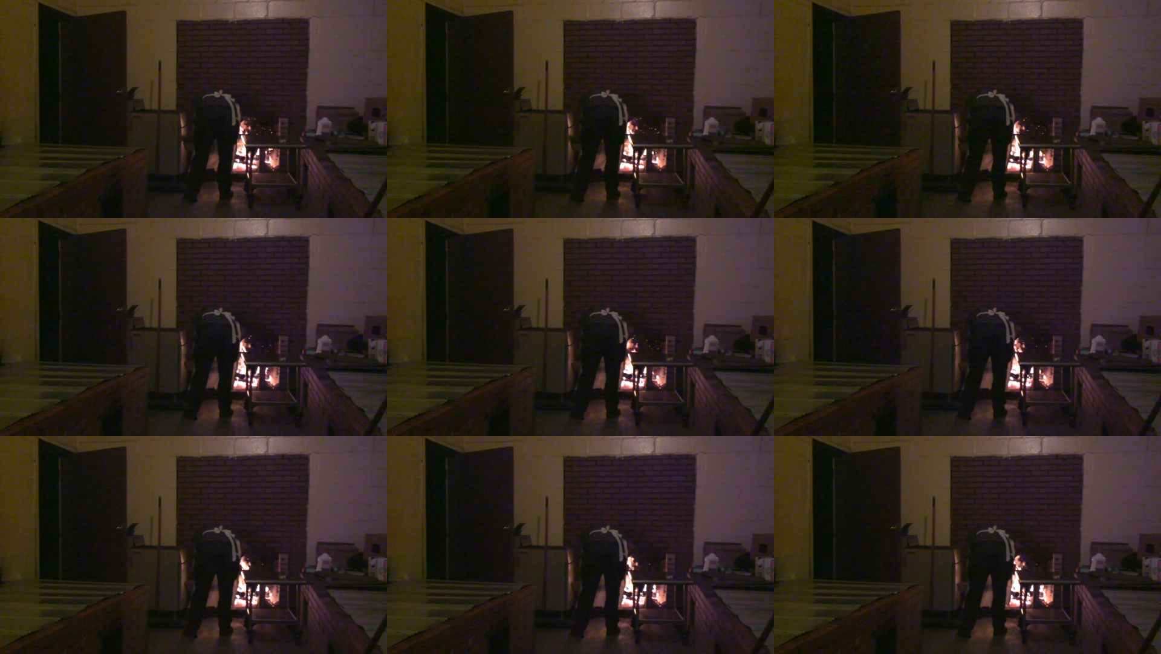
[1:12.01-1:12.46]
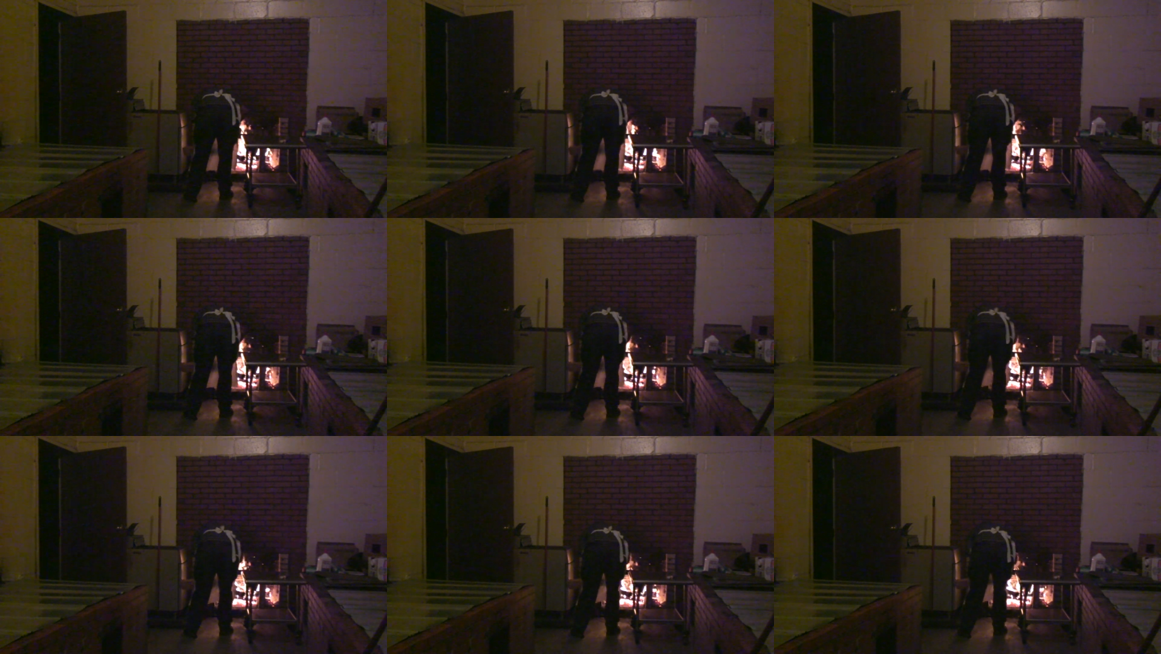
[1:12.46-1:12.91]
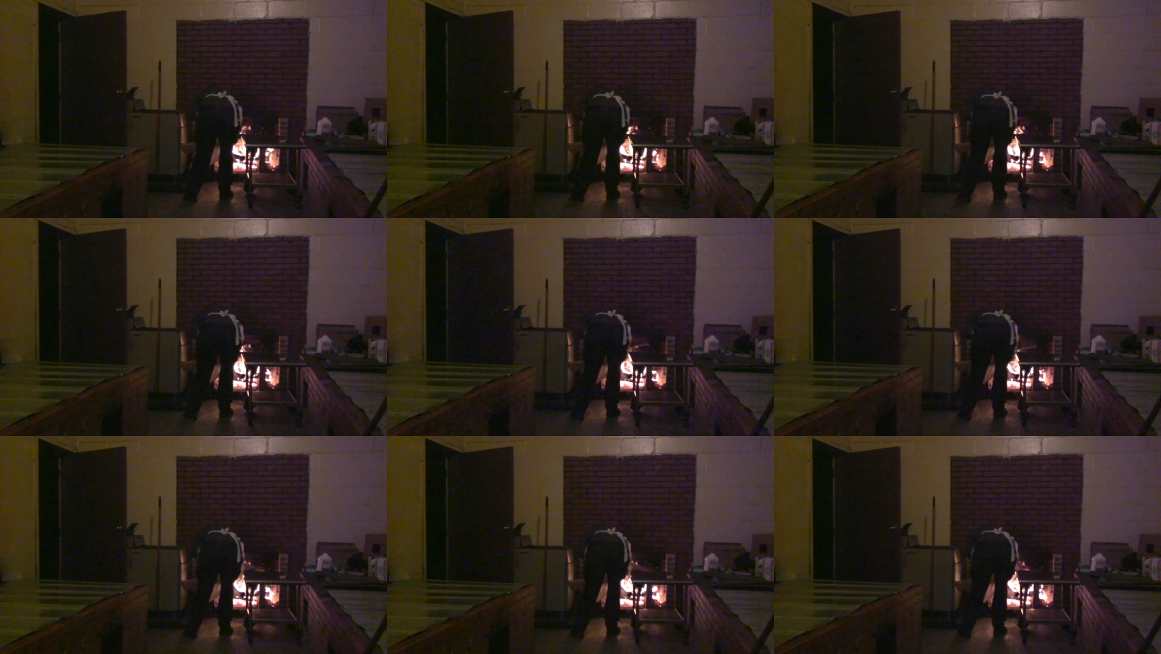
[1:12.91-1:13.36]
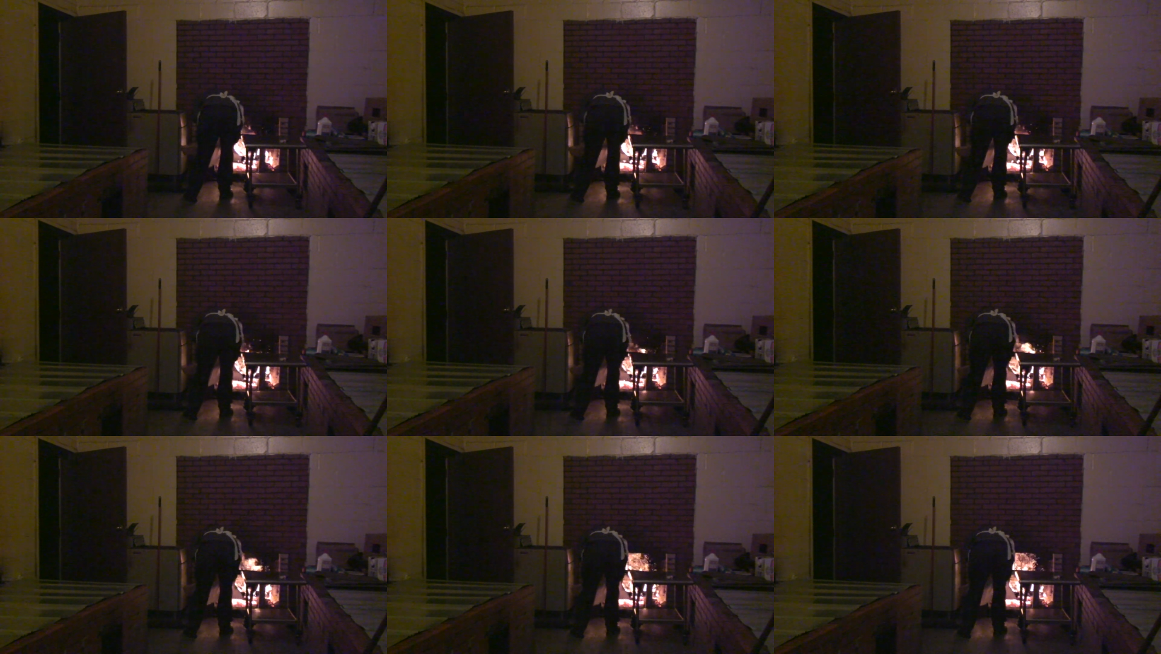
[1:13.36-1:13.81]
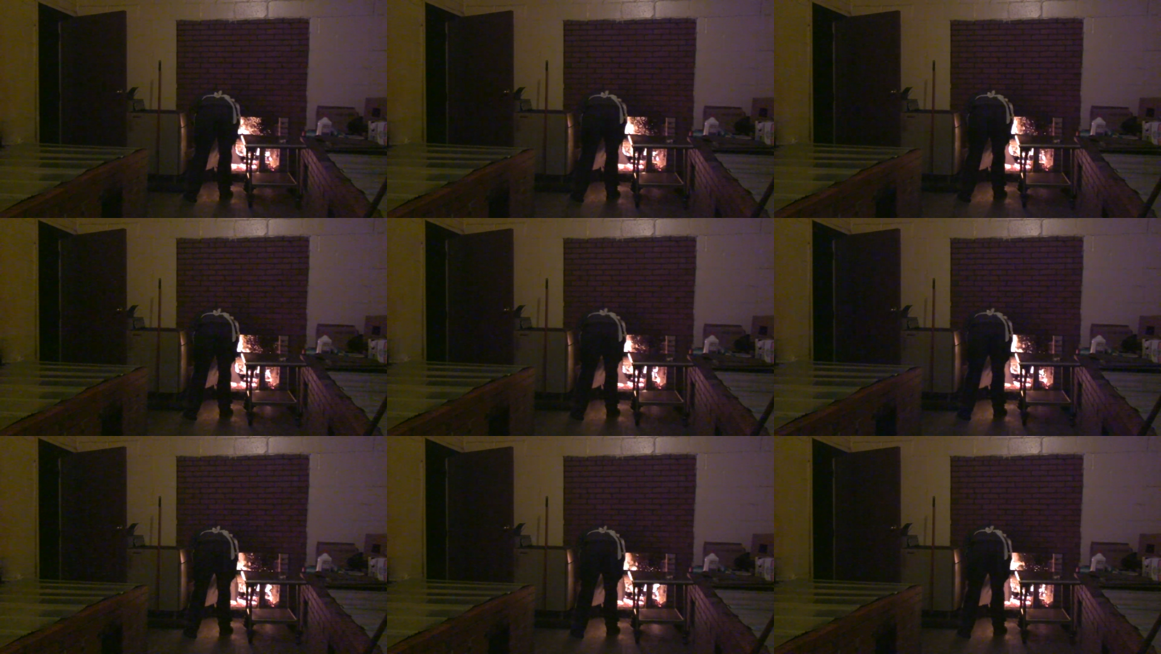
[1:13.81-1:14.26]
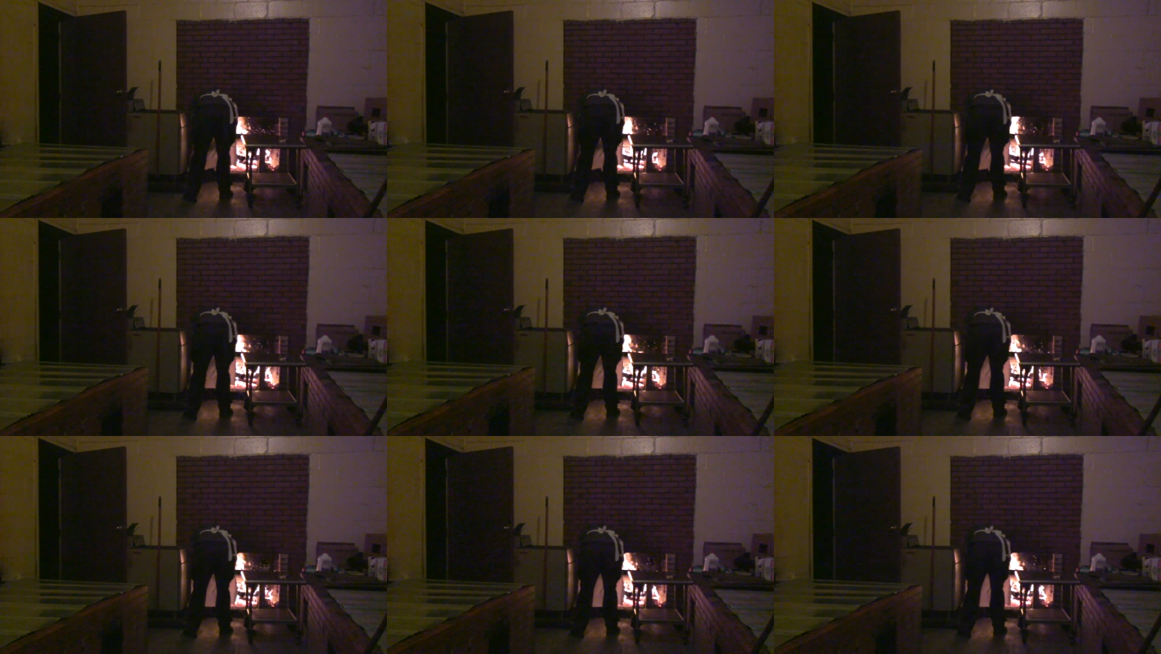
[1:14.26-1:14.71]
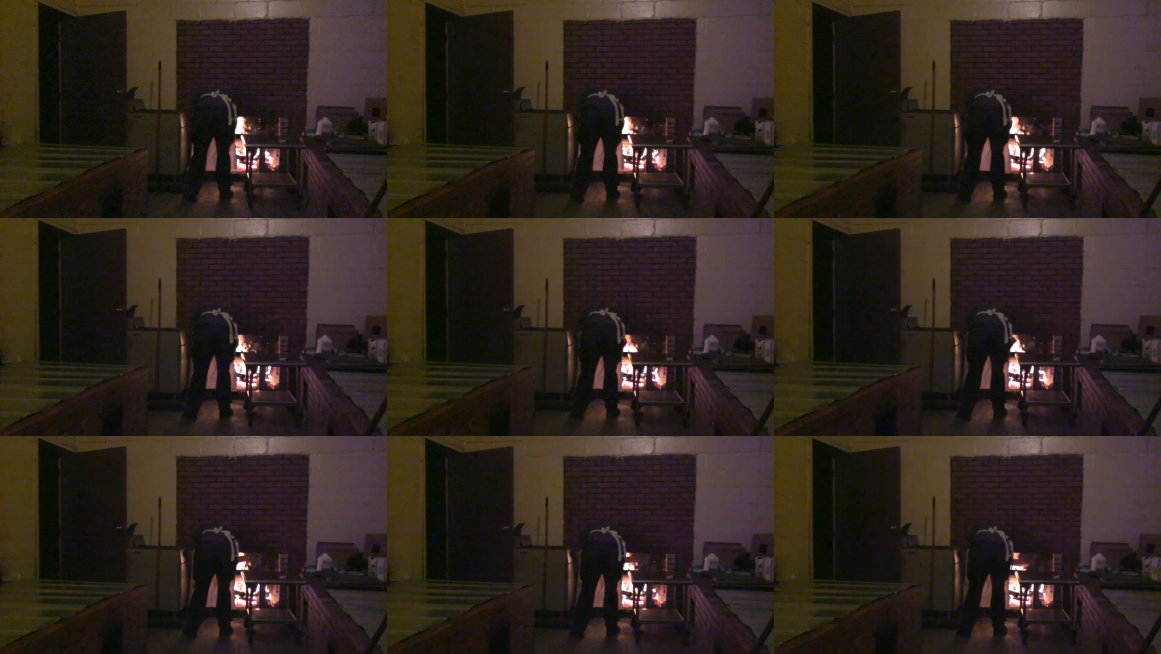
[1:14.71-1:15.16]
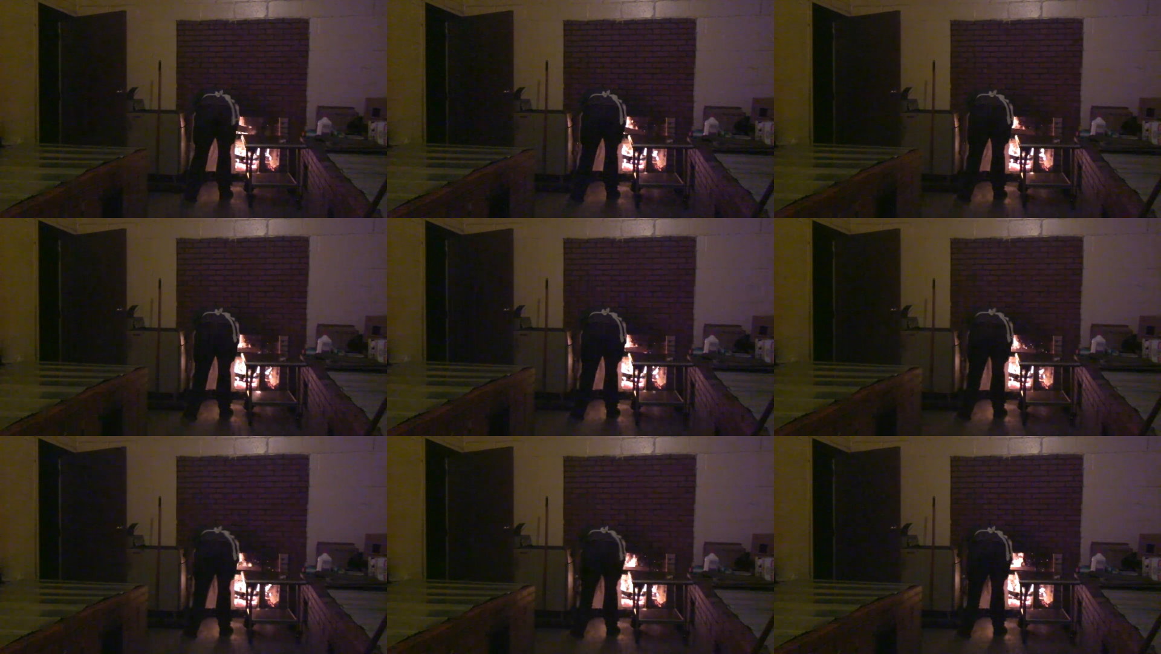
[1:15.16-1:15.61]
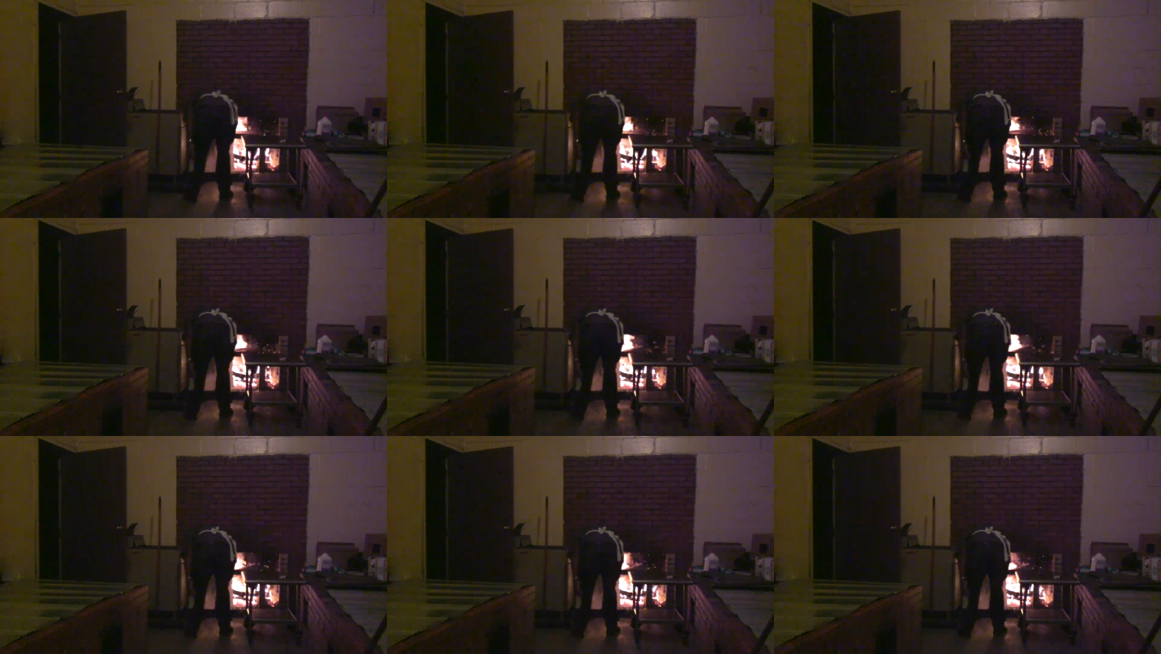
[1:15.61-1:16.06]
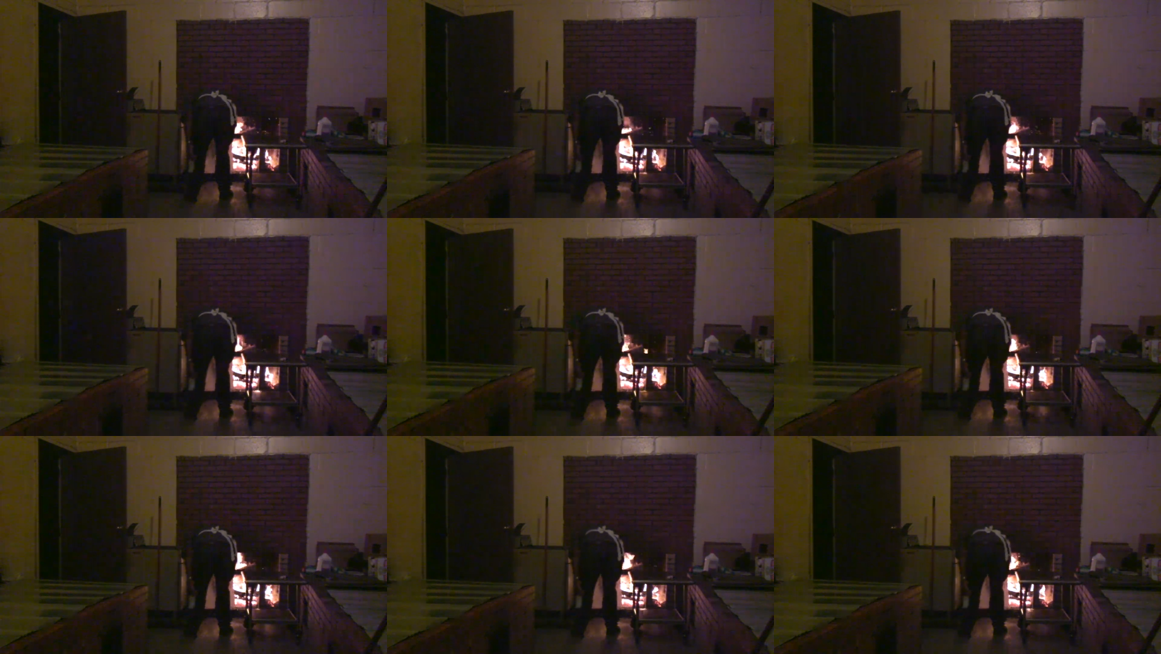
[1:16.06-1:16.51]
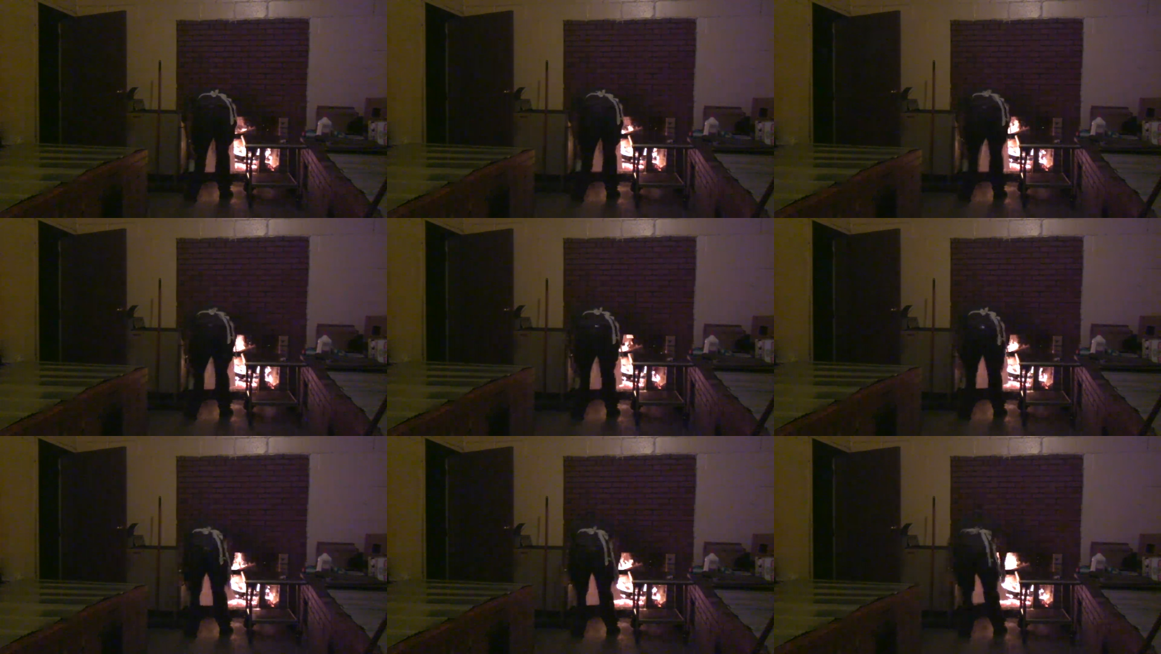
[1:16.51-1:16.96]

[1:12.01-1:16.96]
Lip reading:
No face is visible, so there are no lips to read.